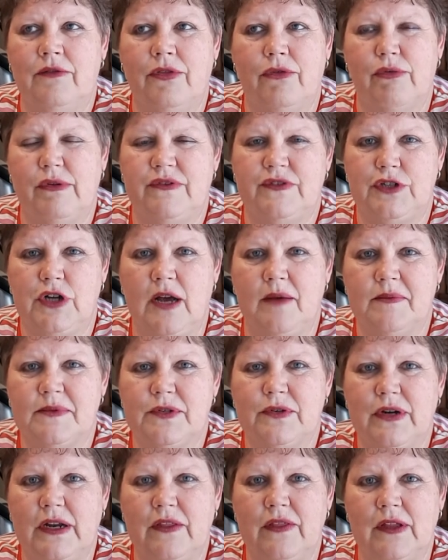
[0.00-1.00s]
thrift
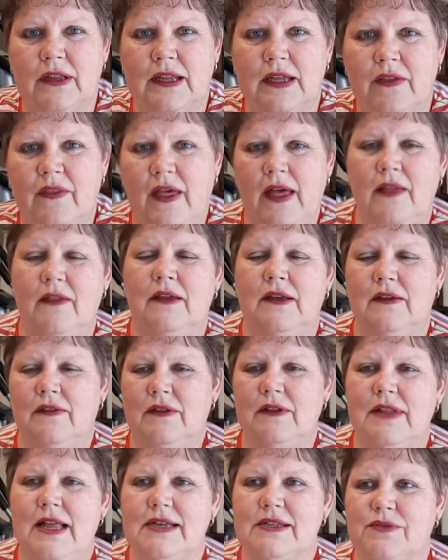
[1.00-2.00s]
shops or anything like that in the
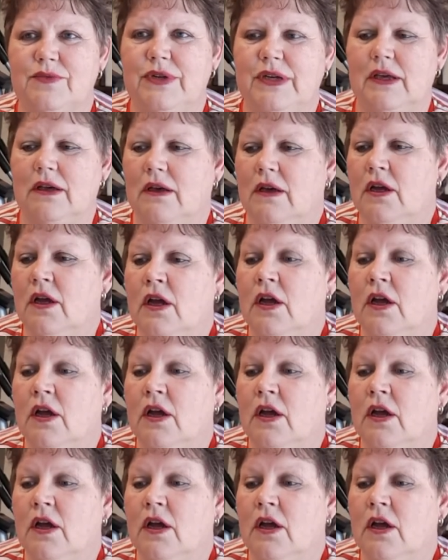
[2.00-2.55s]
last week.